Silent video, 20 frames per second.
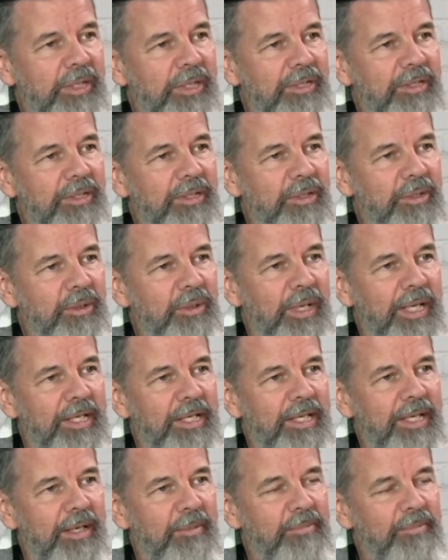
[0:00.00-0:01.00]
you ended
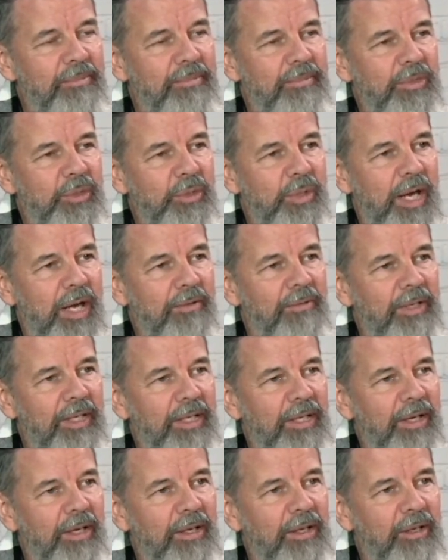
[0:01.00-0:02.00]
up traveling
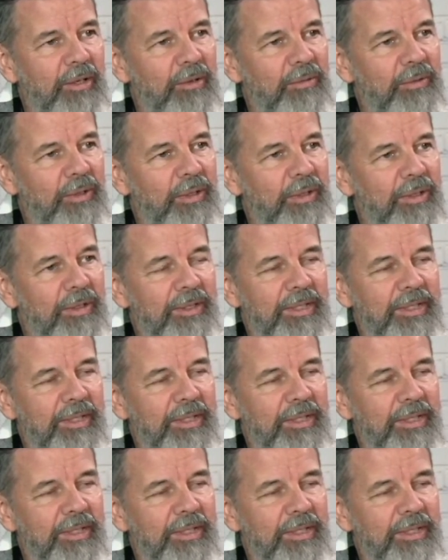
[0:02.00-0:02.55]
all over